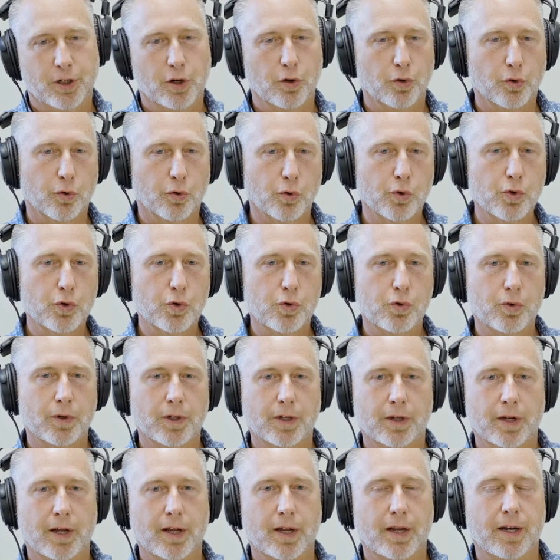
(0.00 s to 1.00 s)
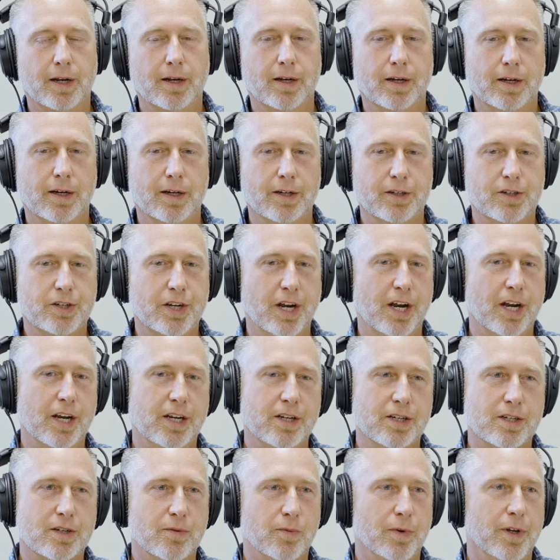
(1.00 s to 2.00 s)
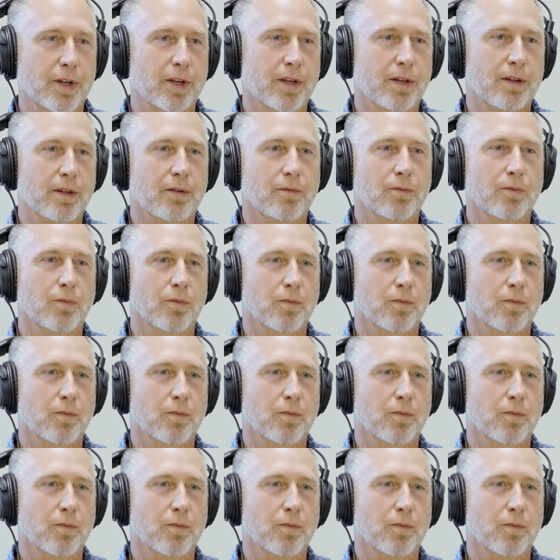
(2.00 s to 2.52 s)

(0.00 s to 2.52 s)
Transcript: grew and changed, we